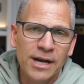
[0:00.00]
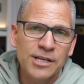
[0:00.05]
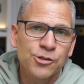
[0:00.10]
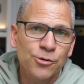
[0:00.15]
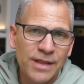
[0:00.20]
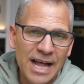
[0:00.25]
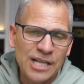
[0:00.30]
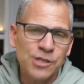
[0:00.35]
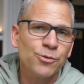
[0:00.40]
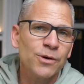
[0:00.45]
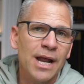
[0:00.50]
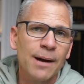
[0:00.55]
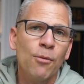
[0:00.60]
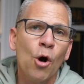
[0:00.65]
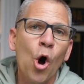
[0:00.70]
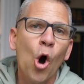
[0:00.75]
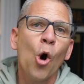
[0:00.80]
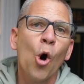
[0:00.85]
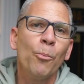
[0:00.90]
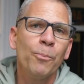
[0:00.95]
So that's what I'm
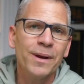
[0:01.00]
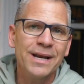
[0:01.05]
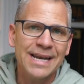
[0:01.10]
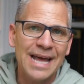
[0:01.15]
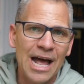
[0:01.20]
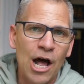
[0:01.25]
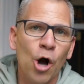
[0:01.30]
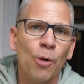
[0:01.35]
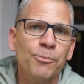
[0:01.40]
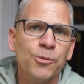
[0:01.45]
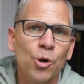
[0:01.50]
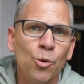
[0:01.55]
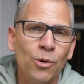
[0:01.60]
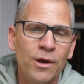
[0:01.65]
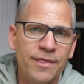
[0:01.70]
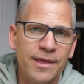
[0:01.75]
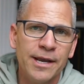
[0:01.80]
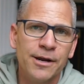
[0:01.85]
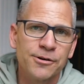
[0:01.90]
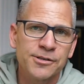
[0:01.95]
hoping to help you with
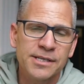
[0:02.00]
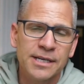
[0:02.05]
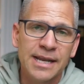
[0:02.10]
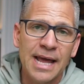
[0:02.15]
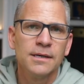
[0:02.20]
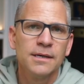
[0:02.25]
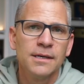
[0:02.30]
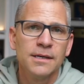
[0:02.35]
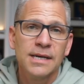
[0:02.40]
here today.